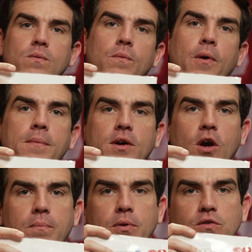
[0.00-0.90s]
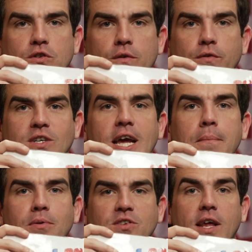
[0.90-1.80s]
with promo code BOOSTER for
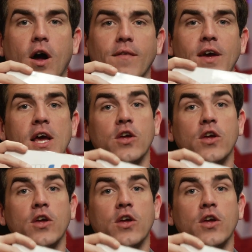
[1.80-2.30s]
10% off.